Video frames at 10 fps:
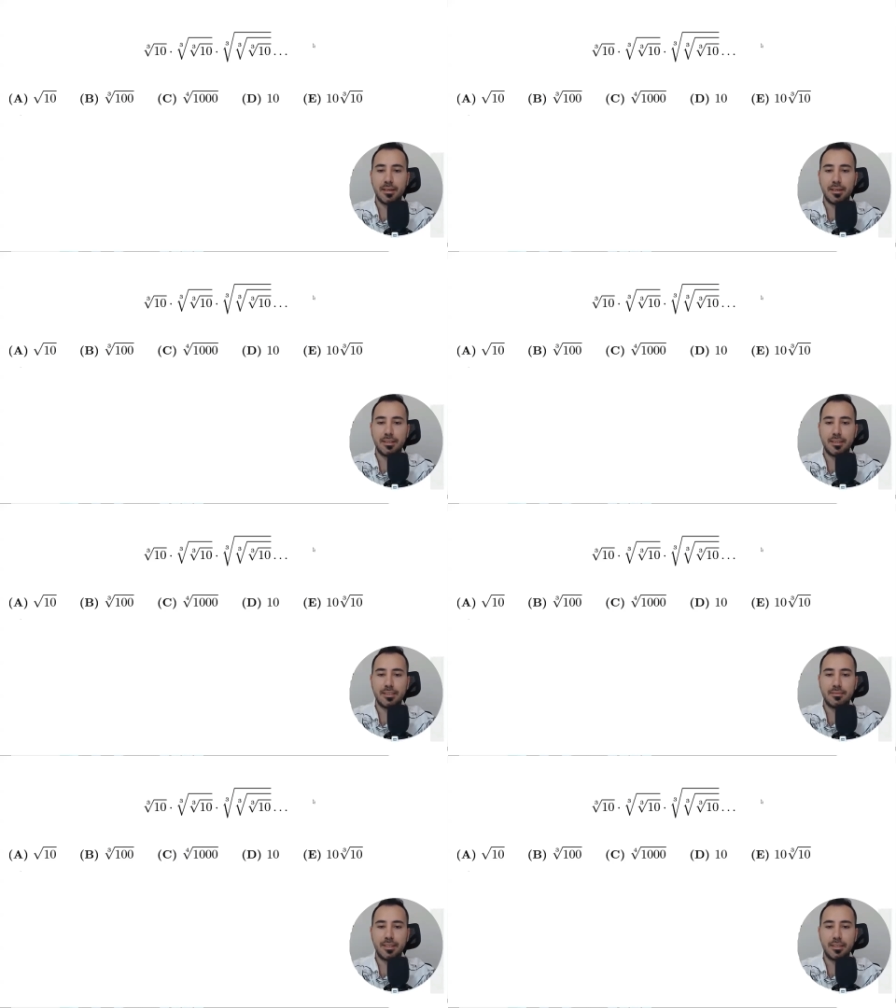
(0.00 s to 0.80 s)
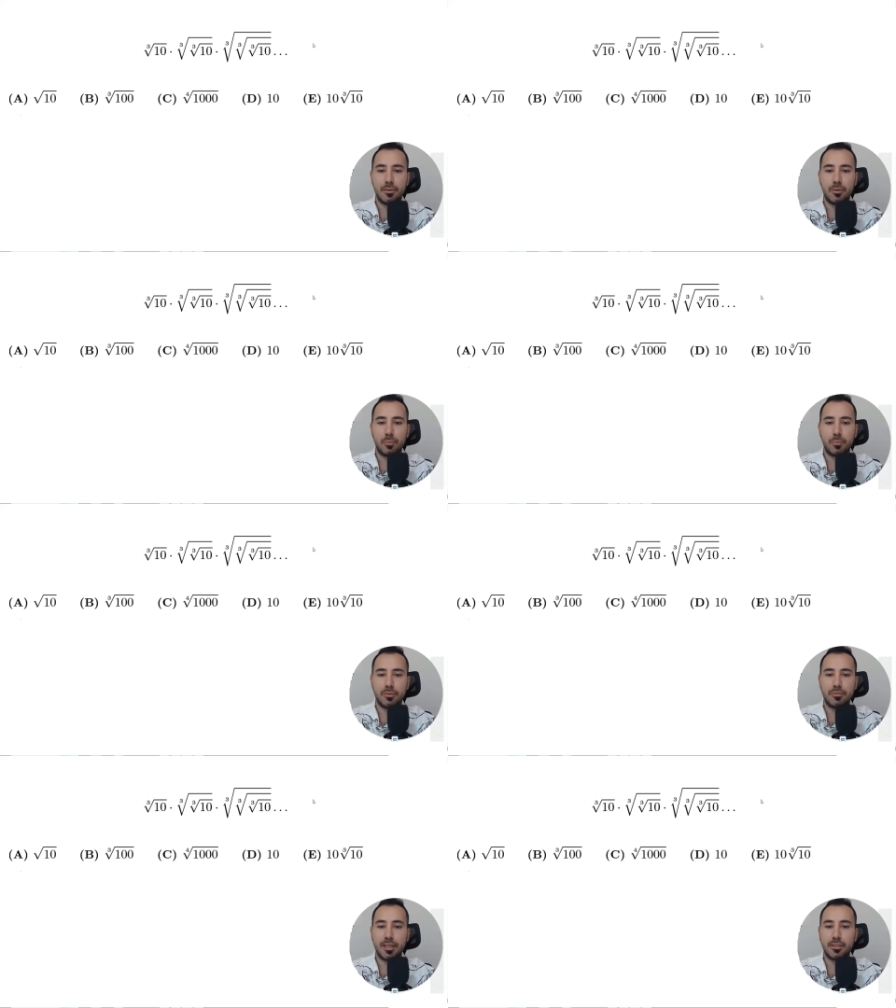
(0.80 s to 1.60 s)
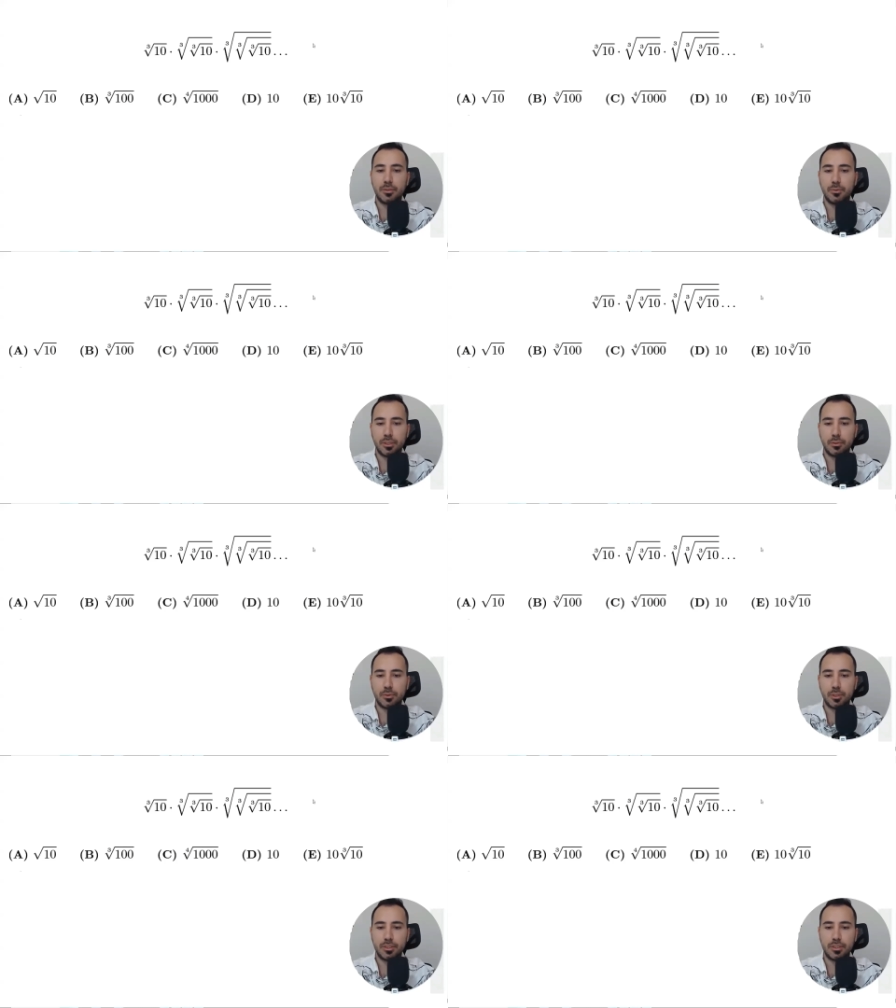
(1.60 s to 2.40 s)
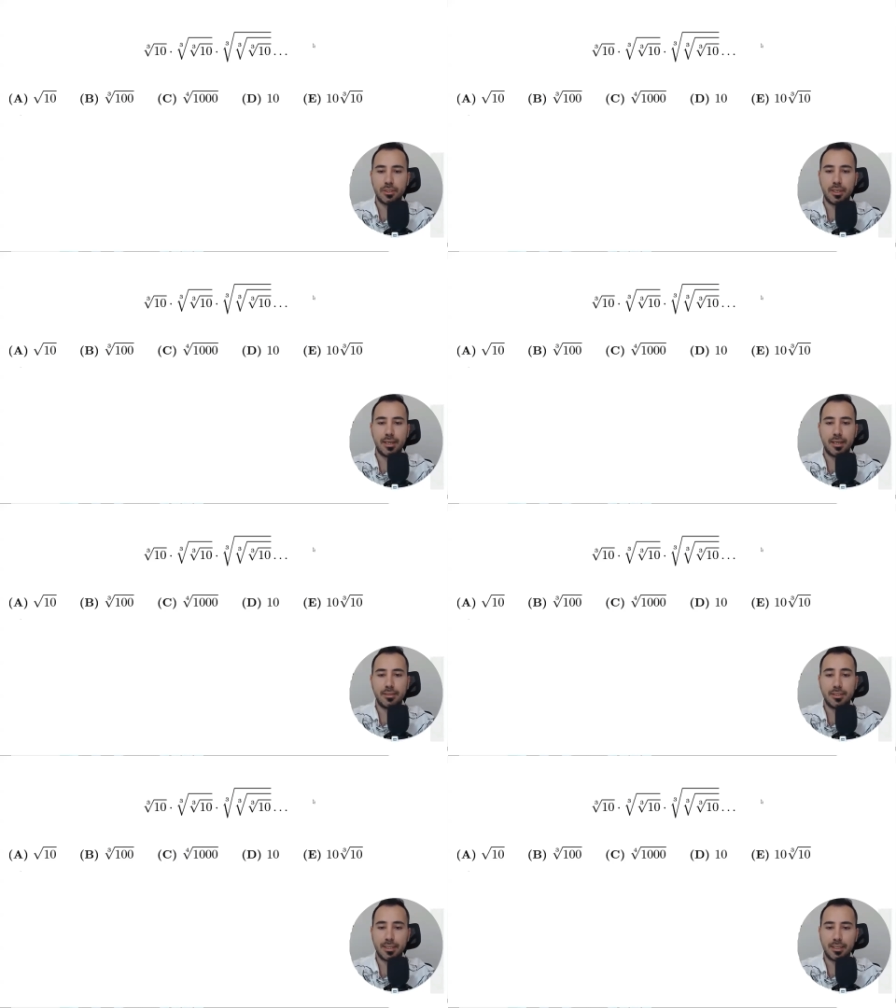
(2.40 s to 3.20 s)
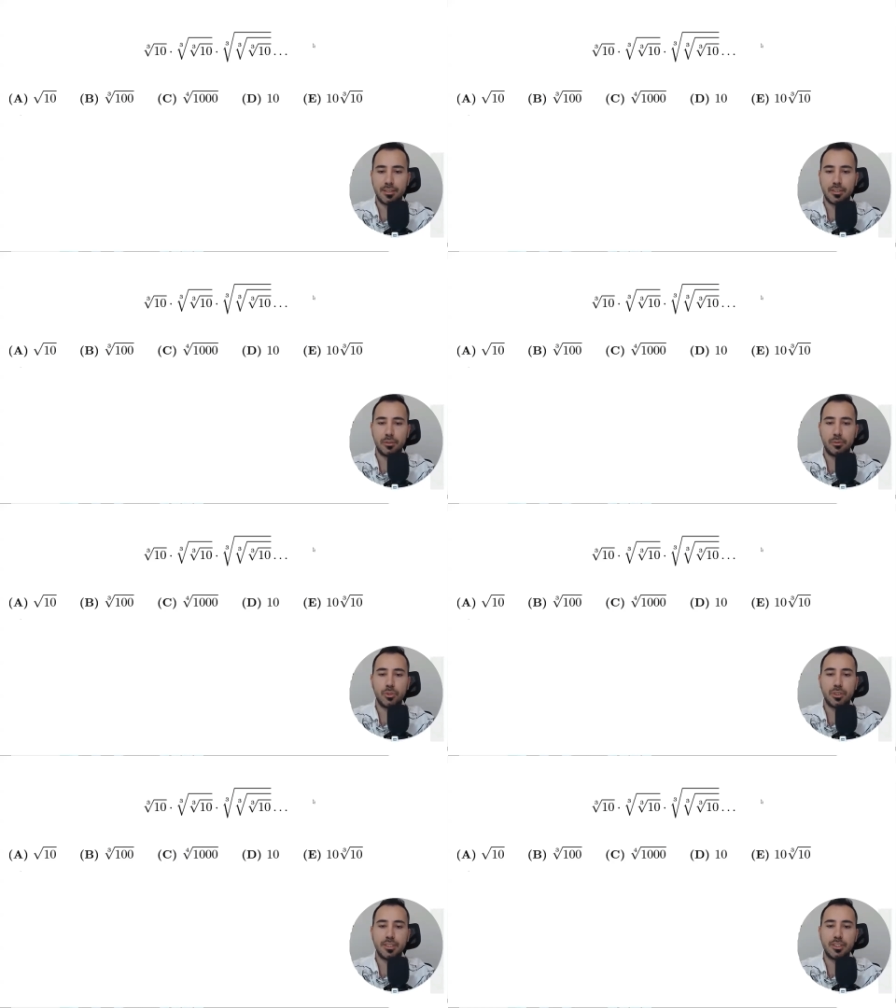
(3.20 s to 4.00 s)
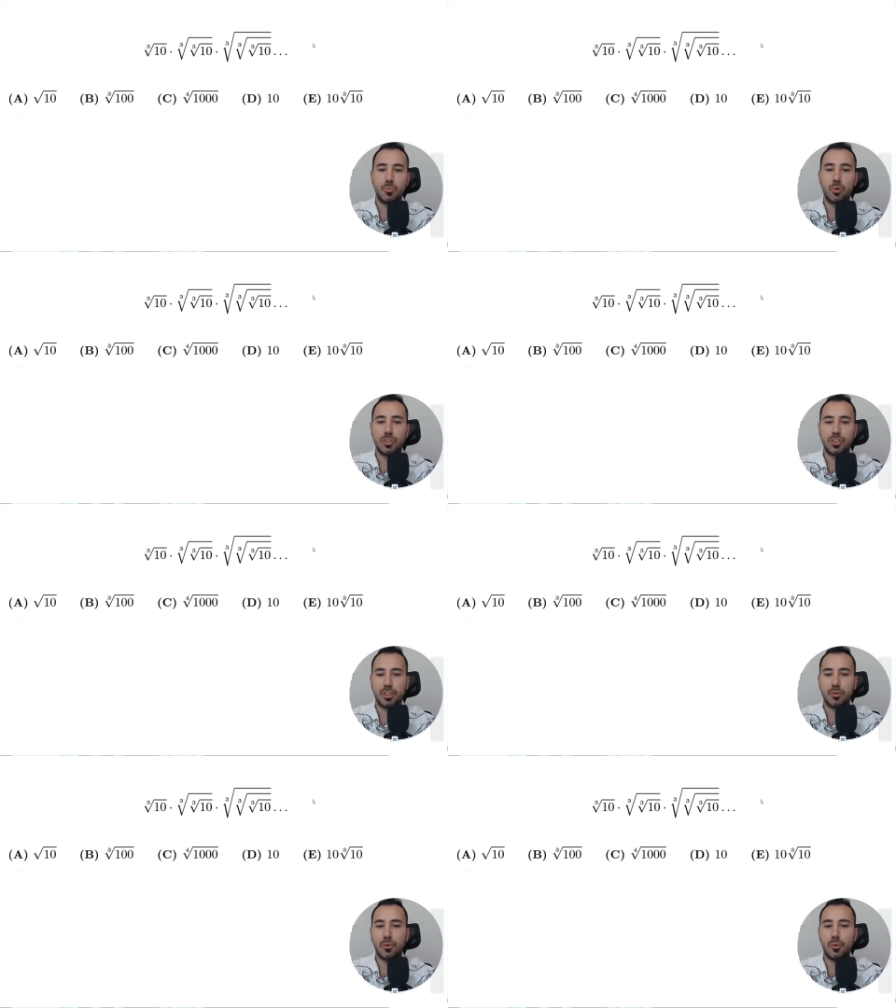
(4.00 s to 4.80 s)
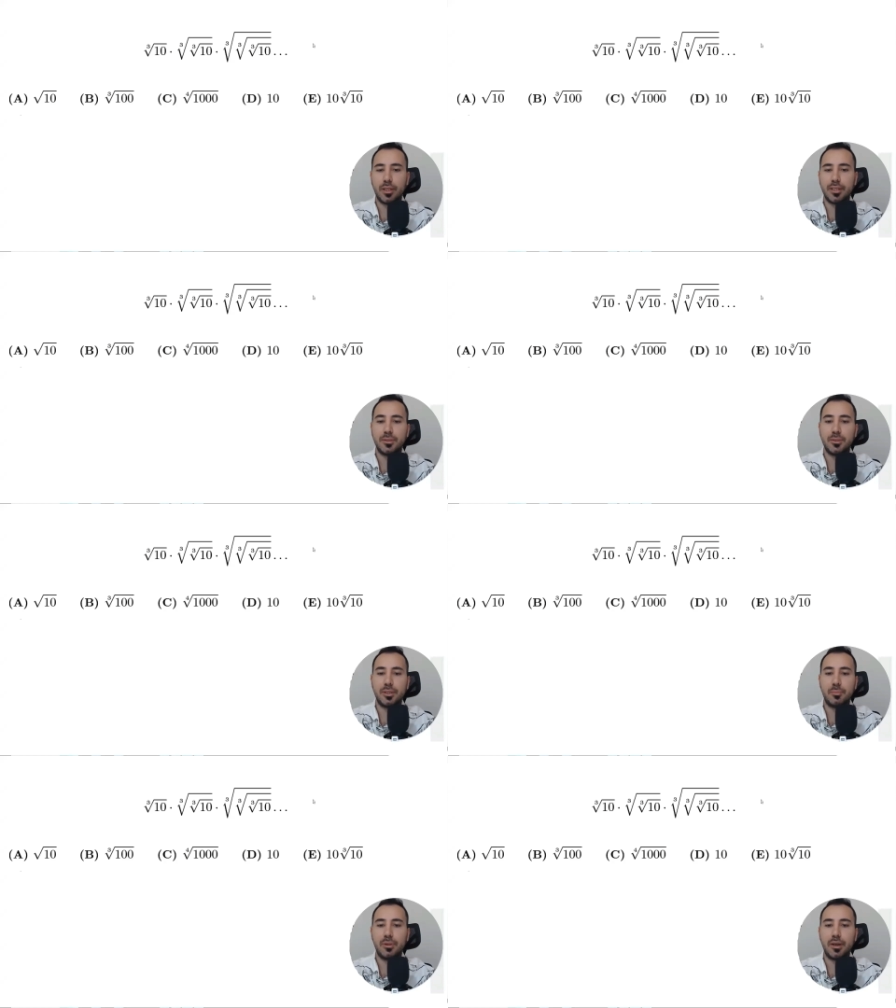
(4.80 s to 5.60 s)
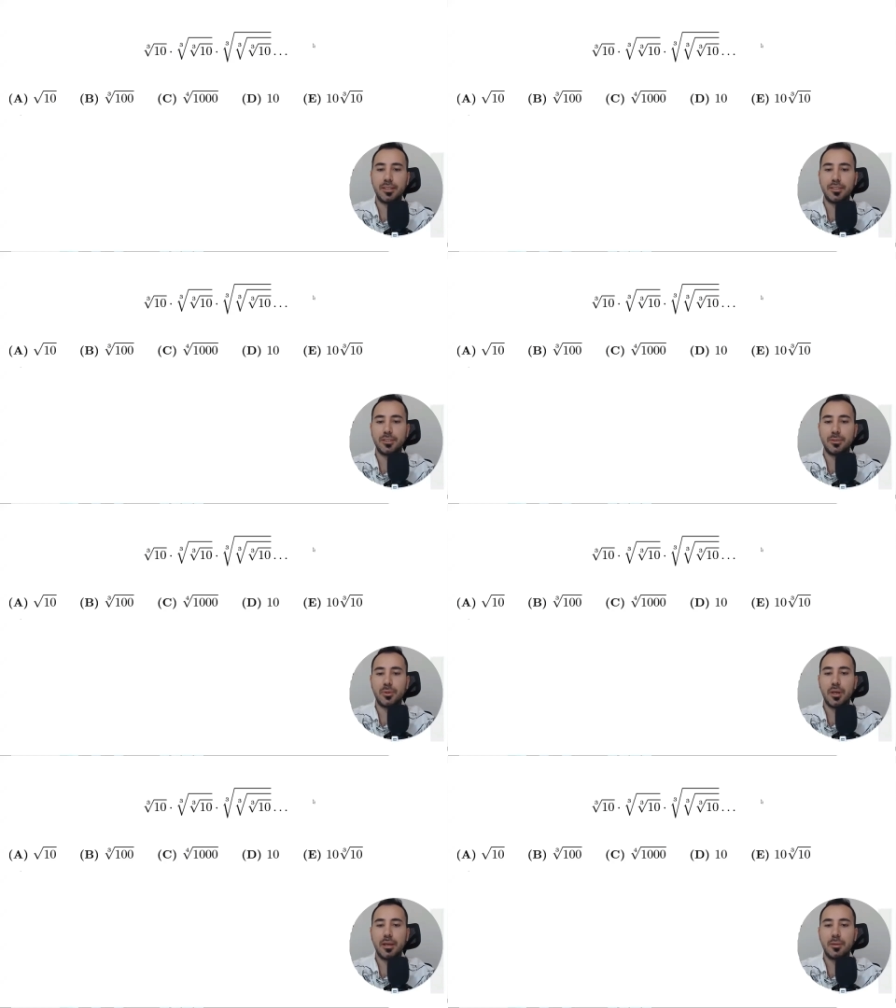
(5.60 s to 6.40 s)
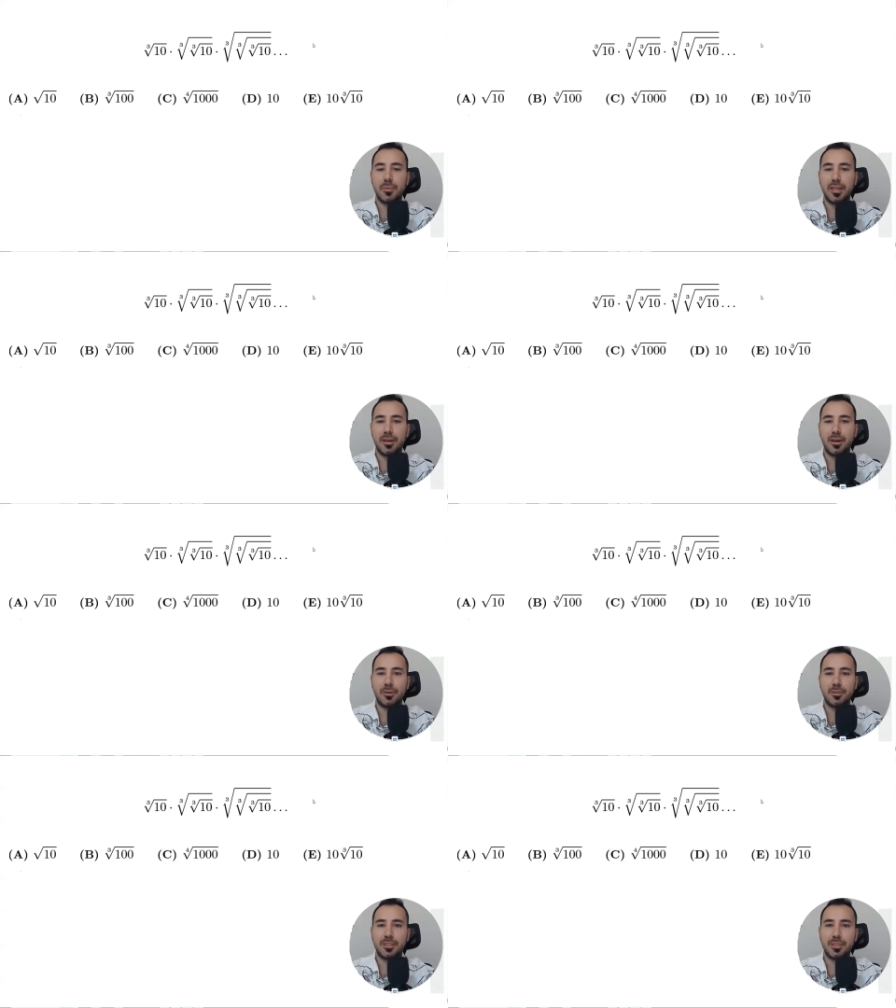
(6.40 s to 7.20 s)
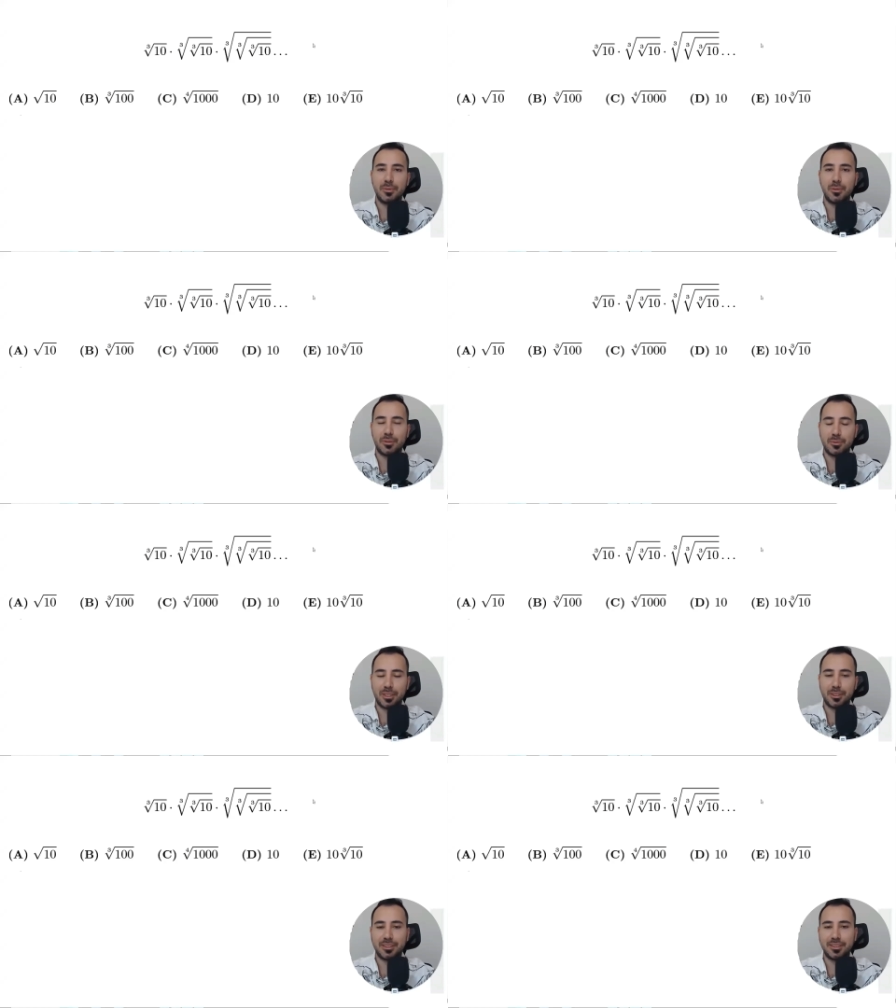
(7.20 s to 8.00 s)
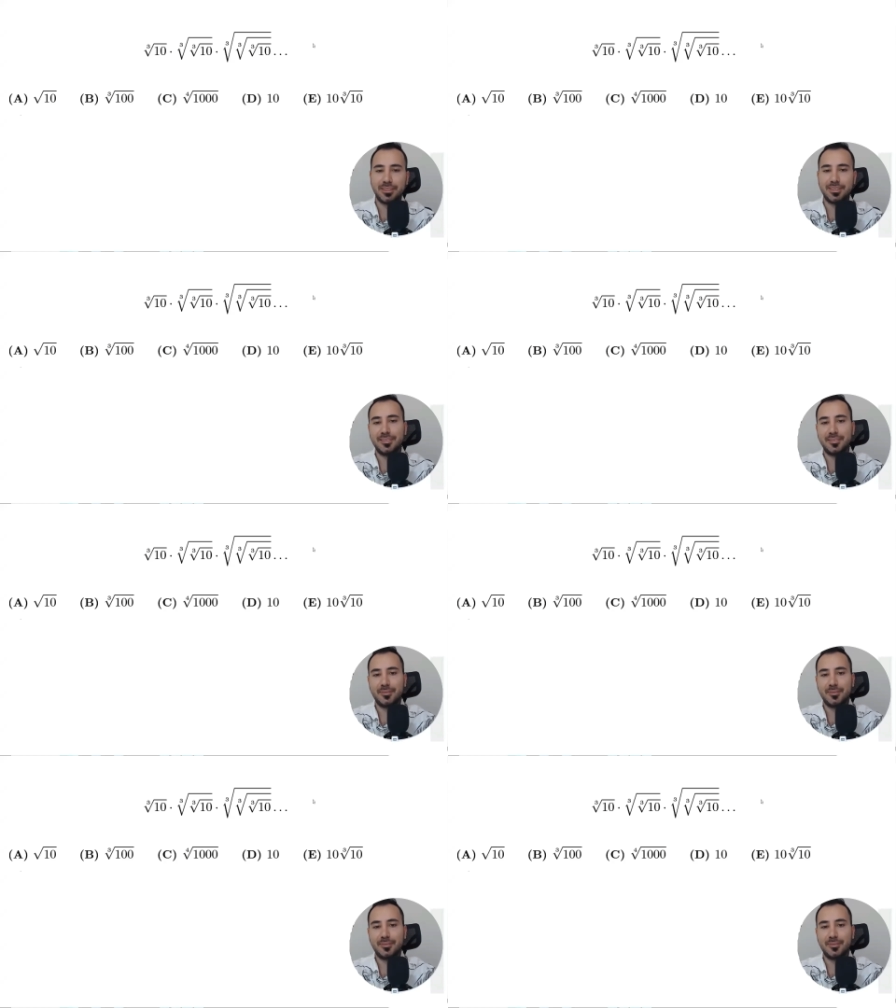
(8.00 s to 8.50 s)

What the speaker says: In this video, I'll provide two solutions, and the second solution is more general, and you could apply it to many other similar questions.